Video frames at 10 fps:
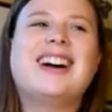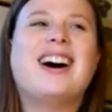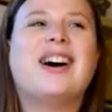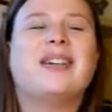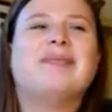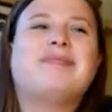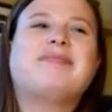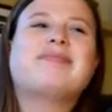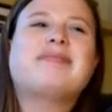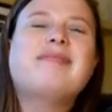um,
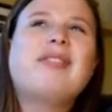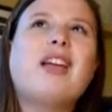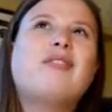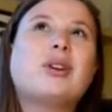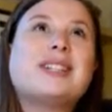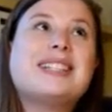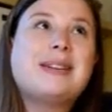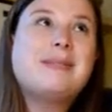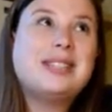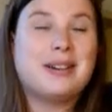for
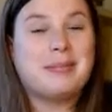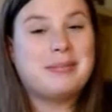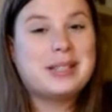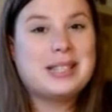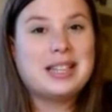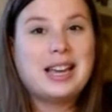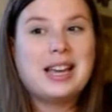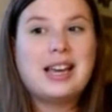symptoms,